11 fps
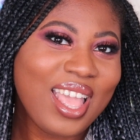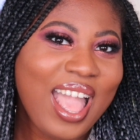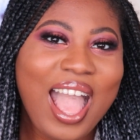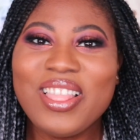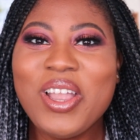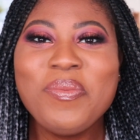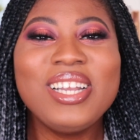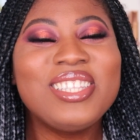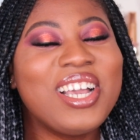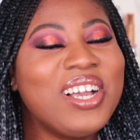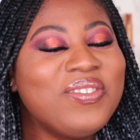Hello my
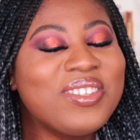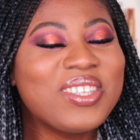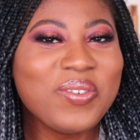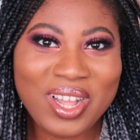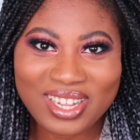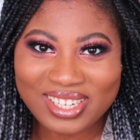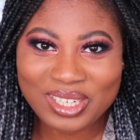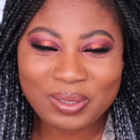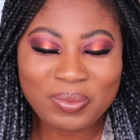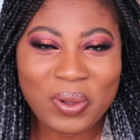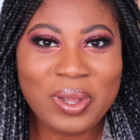doves,
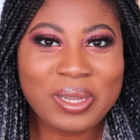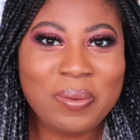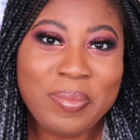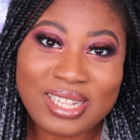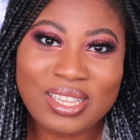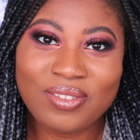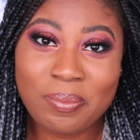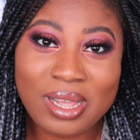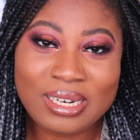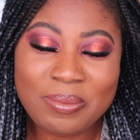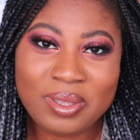welcome back to
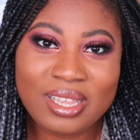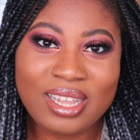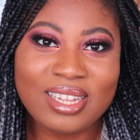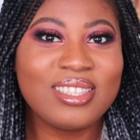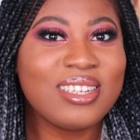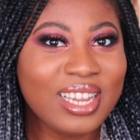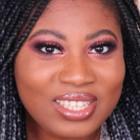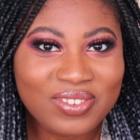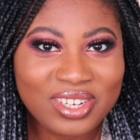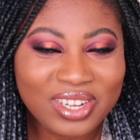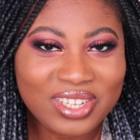by Olympia. Today's
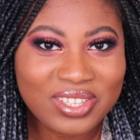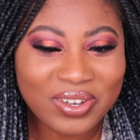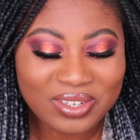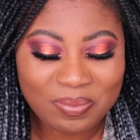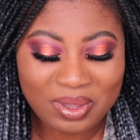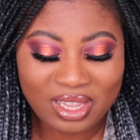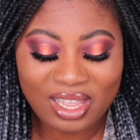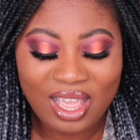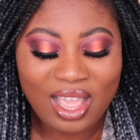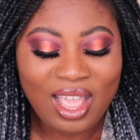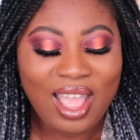video is going to be
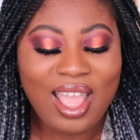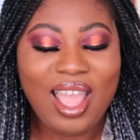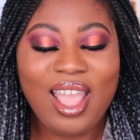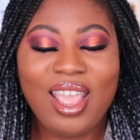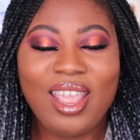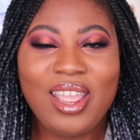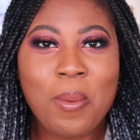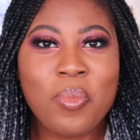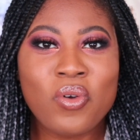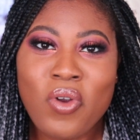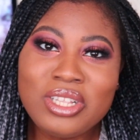a
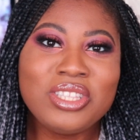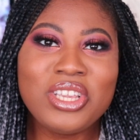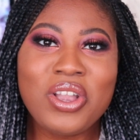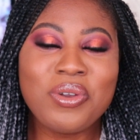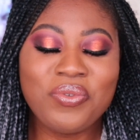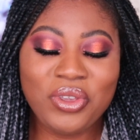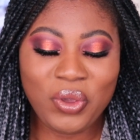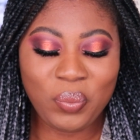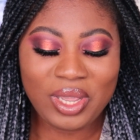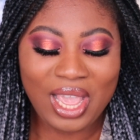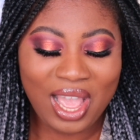bronzer review.
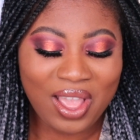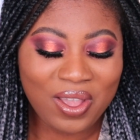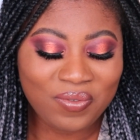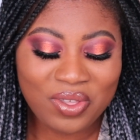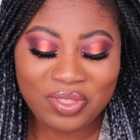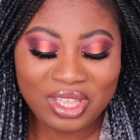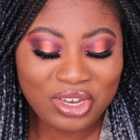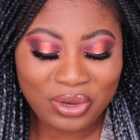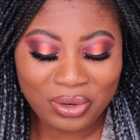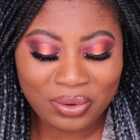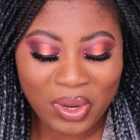We have the
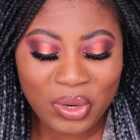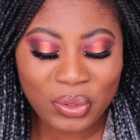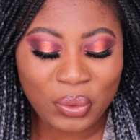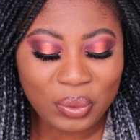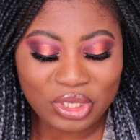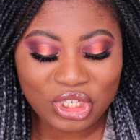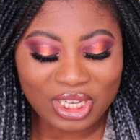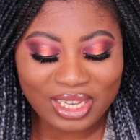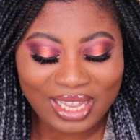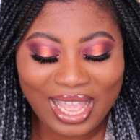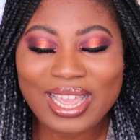new
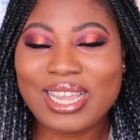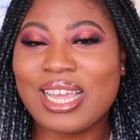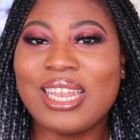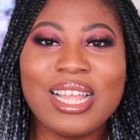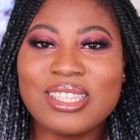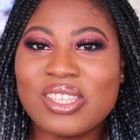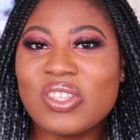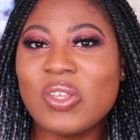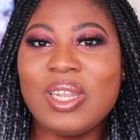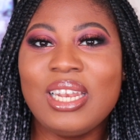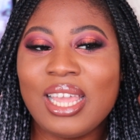Gucci Eclat
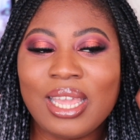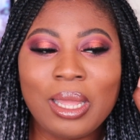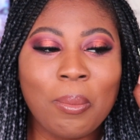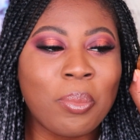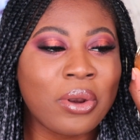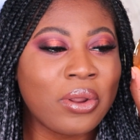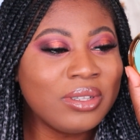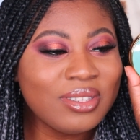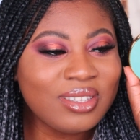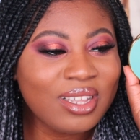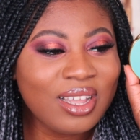Soleil
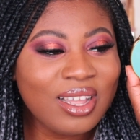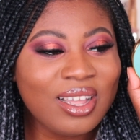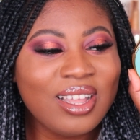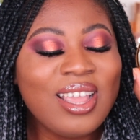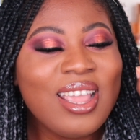bronzer